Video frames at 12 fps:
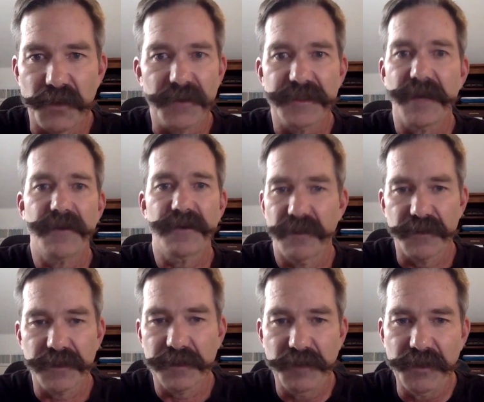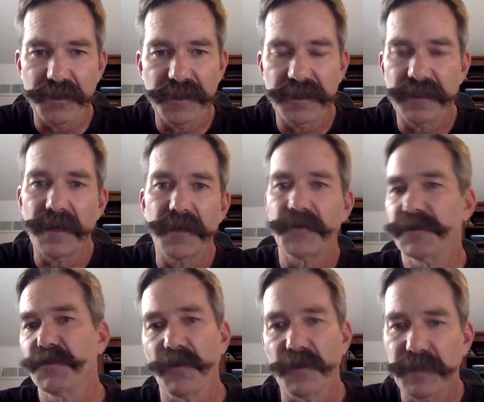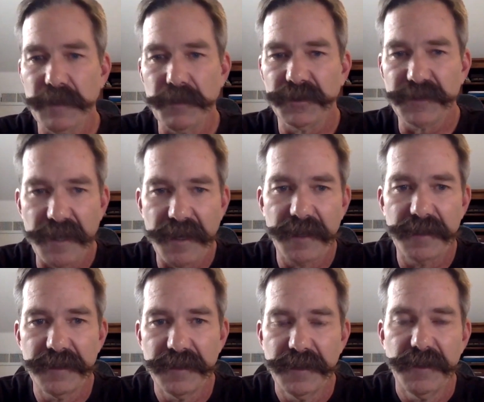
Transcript: burnt down another community and hundreds more people died.